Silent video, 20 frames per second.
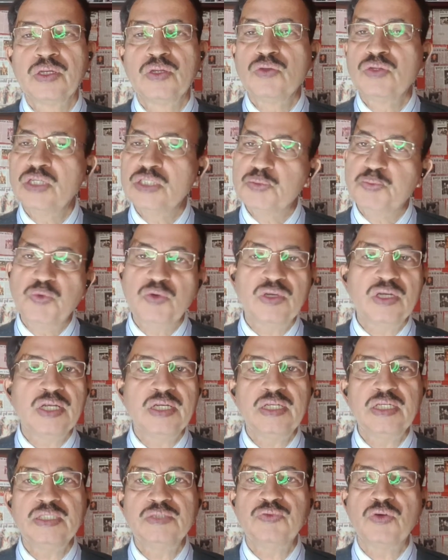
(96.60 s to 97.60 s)
Now this
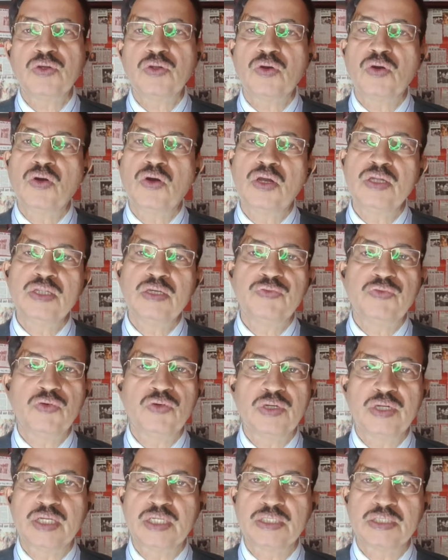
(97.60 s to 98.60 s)
booklet is for all the
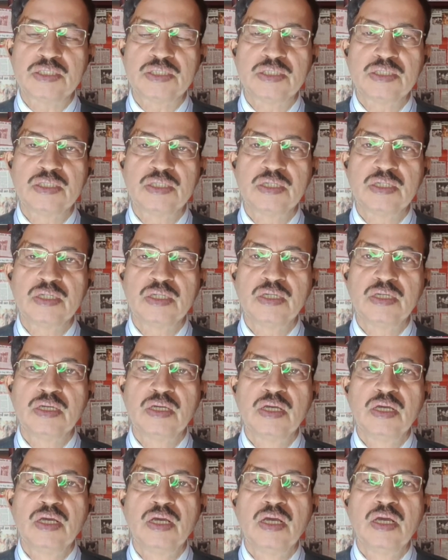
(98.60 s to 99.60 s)
4 tests.
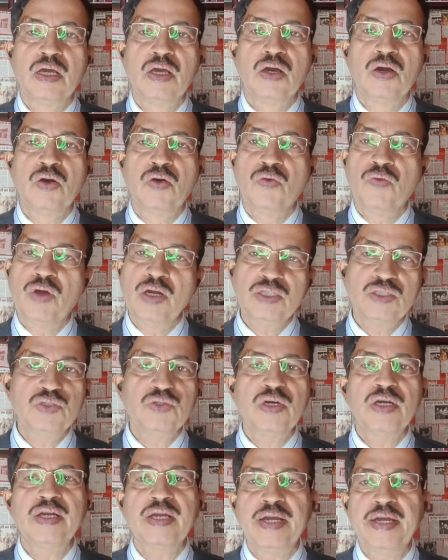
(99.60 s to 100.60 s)
Once
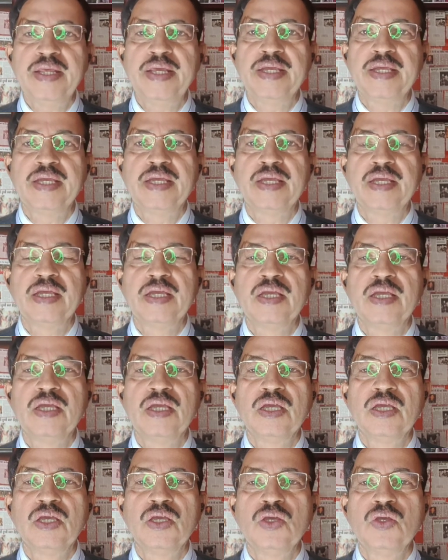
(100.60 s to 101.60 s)
you are ready,
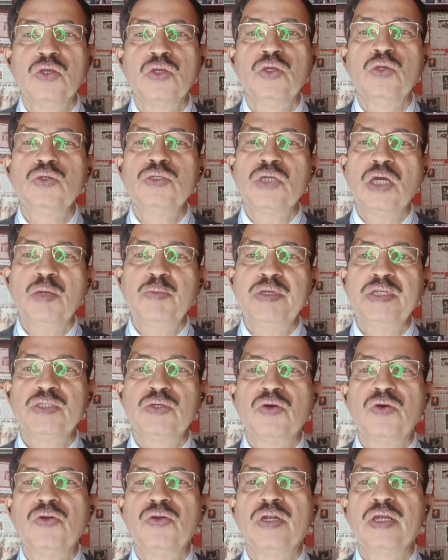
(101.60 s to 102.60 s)
you shall be
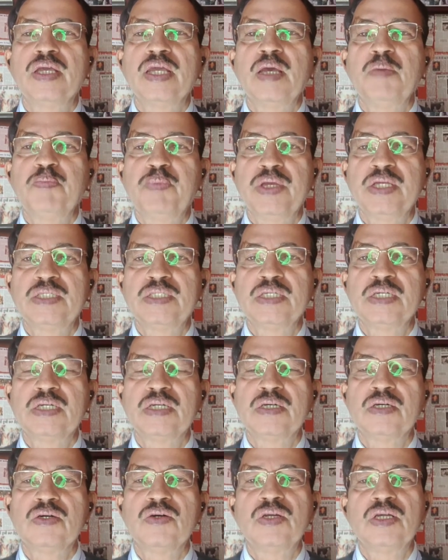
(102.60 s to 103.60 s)
shown a
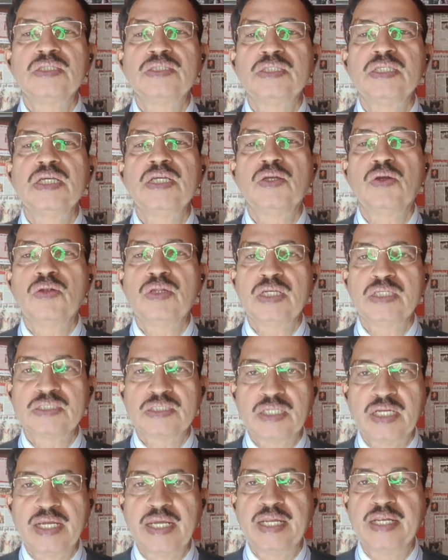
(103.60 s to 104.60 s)
picture or a scene on the
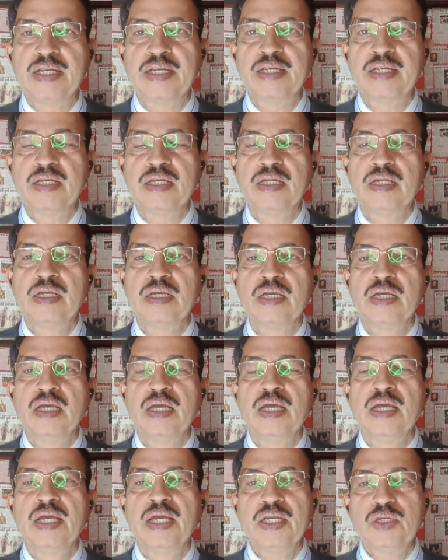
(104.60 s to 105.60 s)
screen.
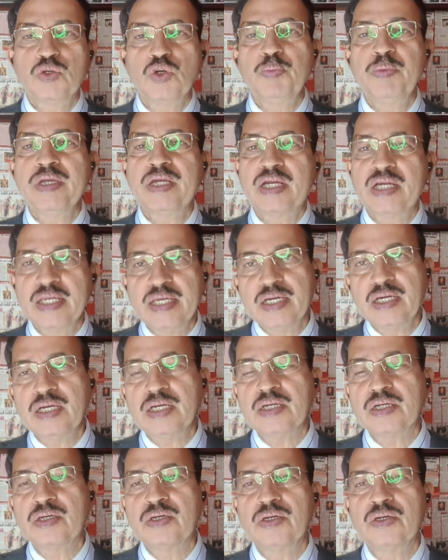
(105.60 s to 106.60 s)
It could be
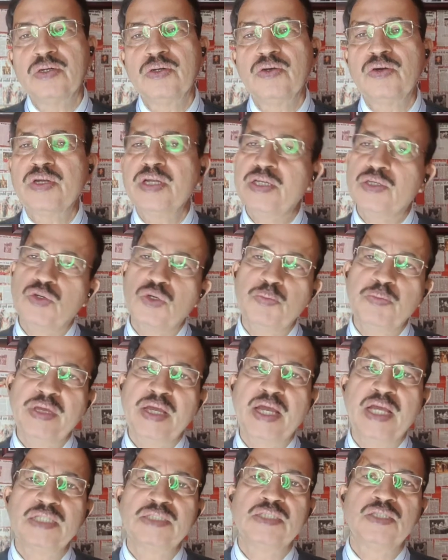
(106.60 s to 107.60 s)
clear or it could be
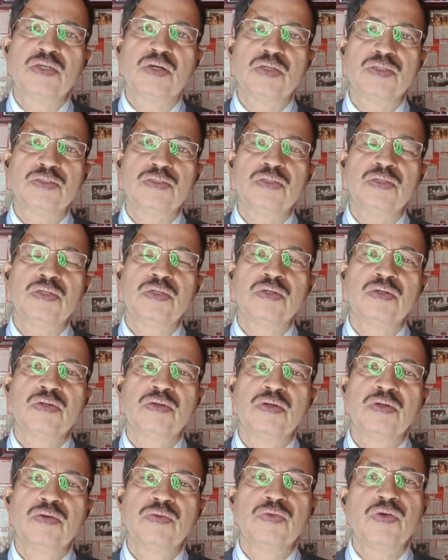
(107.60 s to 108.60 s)
hazy also
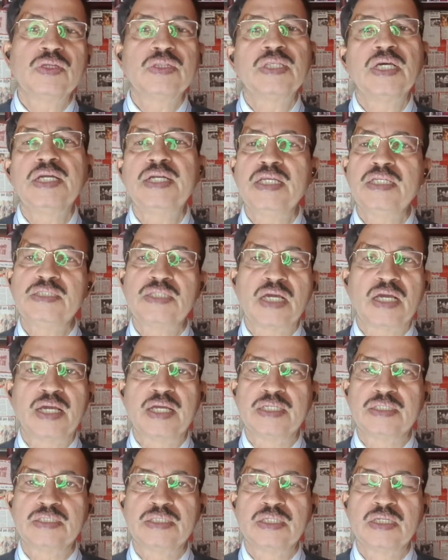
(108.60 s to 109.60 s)
for 30
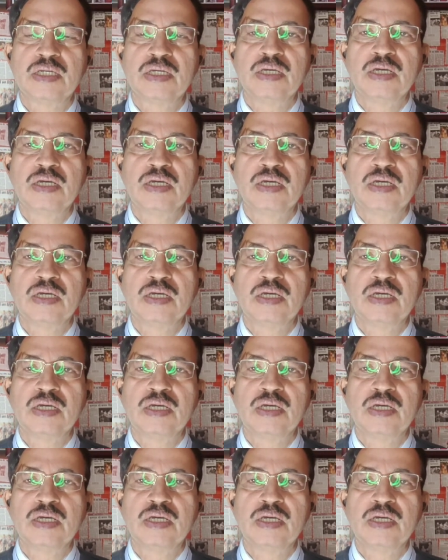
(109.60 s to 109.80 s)
seconds.